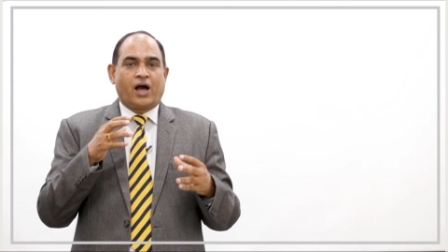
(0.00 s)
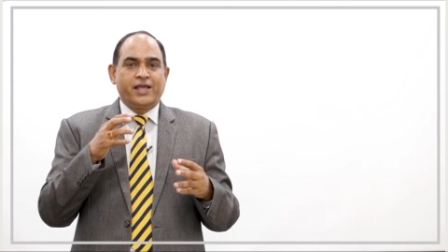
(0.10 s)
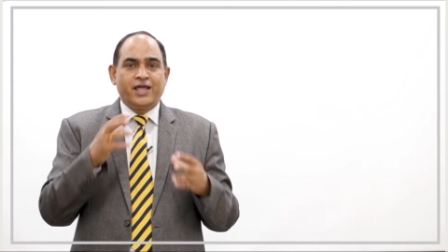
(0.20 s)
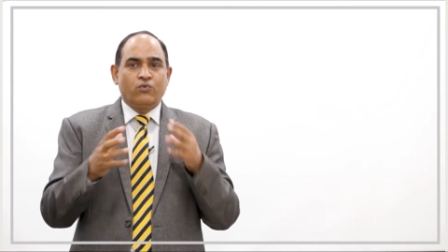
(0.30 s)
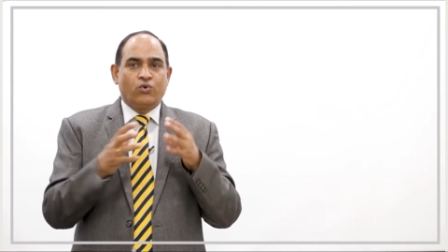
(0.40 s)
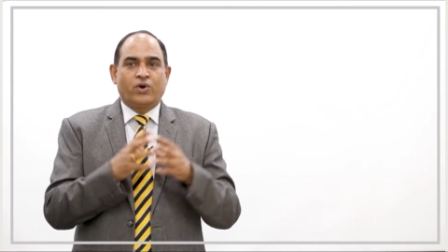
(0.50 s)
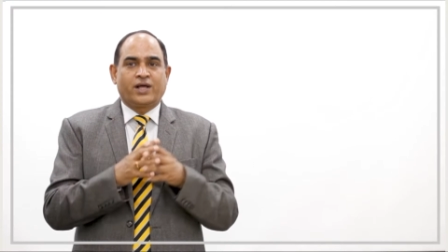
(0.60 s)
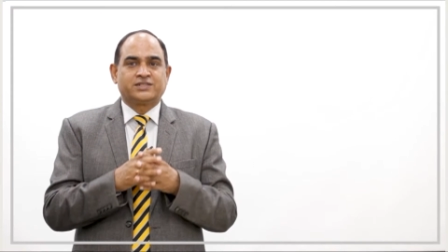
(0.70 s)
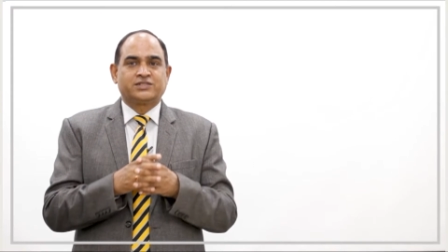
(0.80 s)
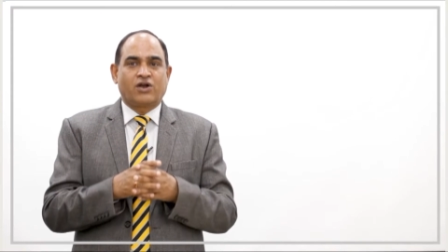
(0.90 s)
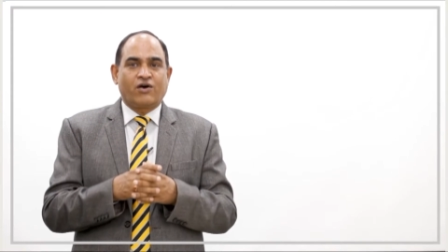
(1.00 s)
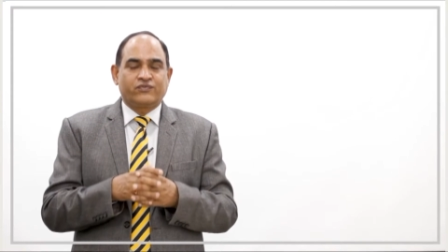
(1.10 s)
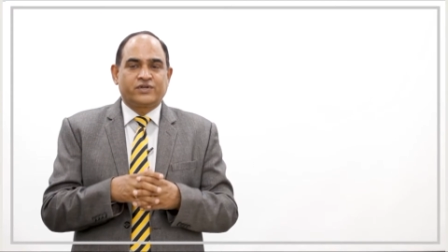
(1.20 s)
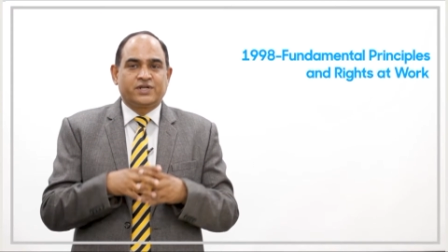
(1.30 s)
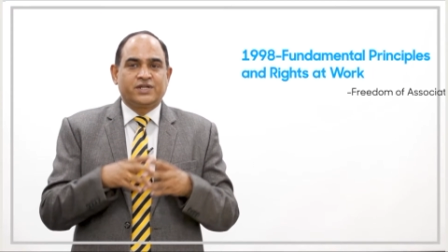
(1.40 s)
ILO has
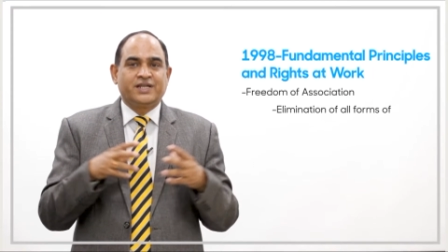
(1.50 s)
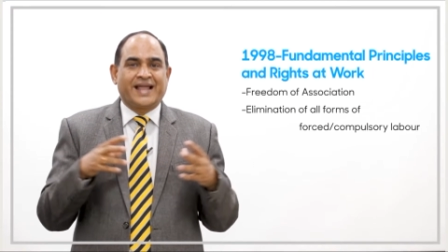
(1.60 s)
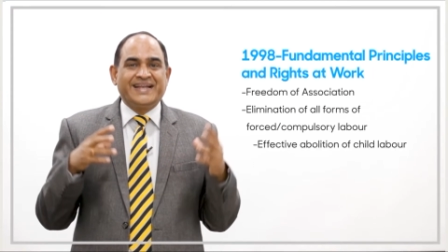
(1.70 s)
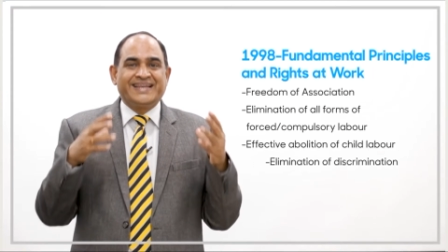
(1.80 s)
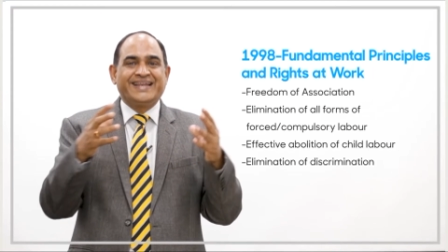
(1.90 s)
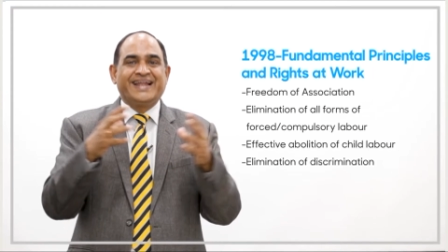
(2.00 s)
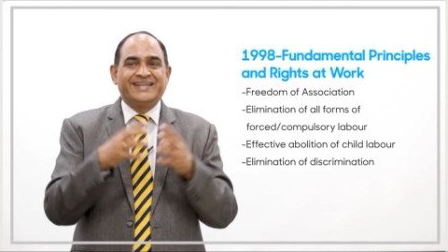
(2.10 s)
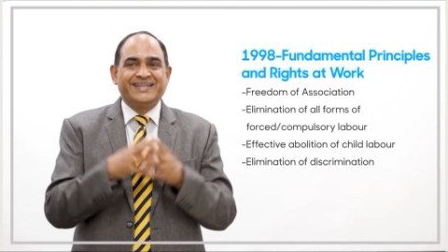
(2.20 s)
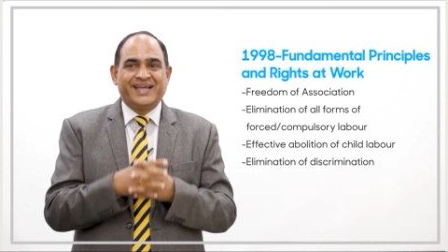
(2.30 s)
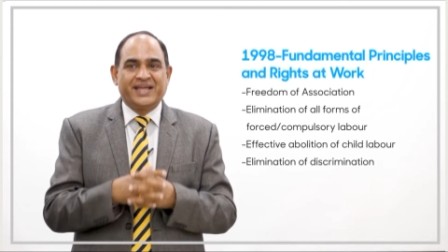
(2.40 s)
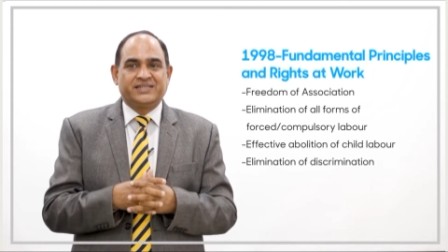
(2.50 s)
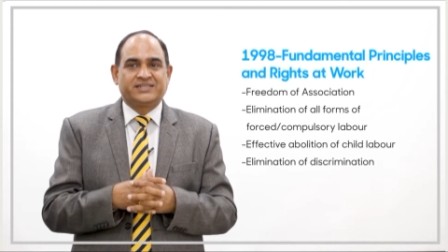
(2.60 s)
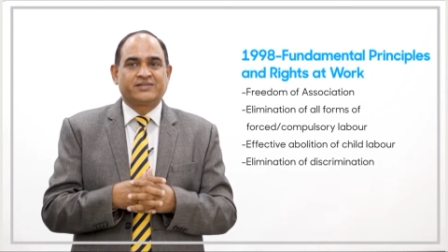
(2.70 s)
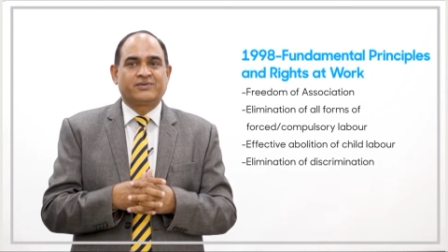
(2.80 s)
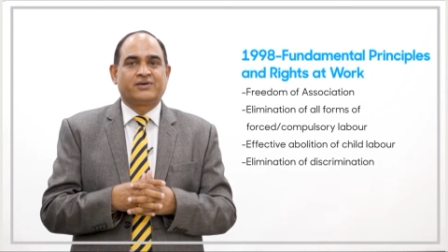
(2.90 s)
drafted in
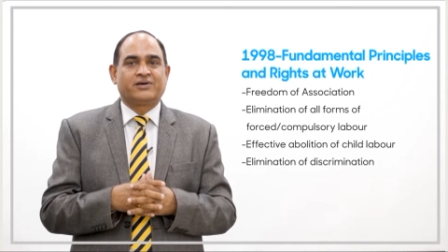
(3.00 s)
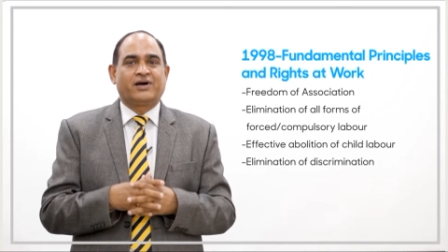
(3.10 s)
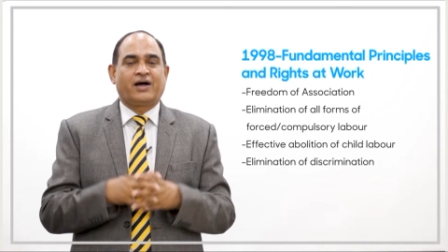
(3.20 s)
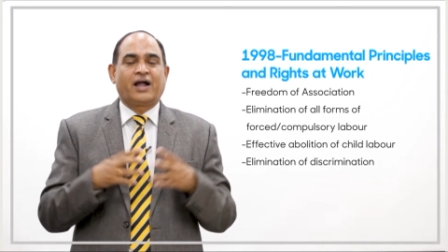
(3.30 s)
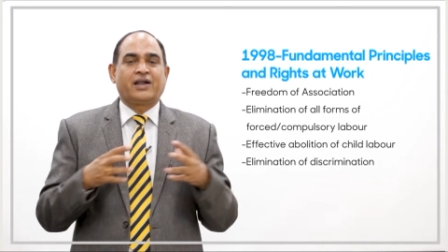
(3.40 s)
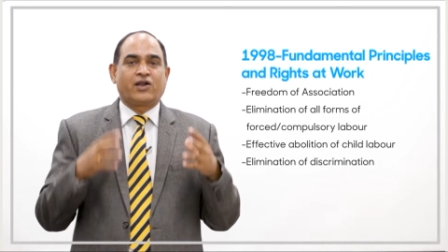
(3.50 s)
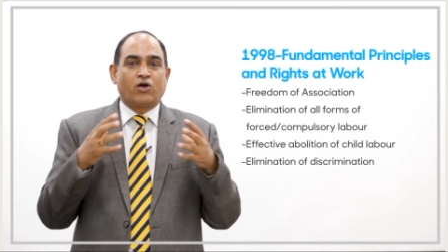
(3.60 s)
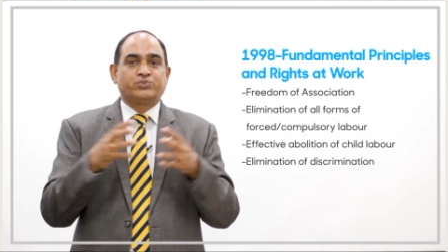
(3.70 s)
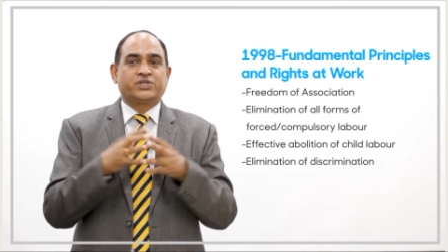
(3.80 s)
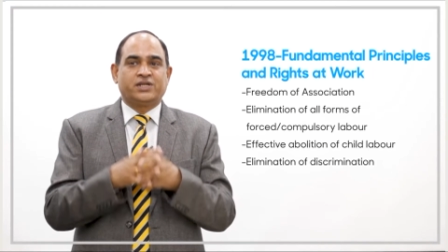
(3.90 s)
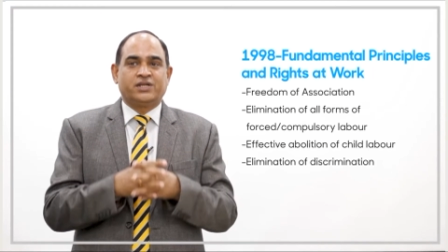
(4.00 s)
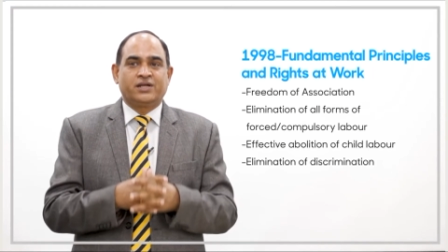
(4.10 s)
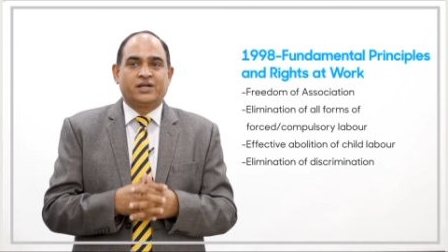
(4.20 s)
1998 and adopted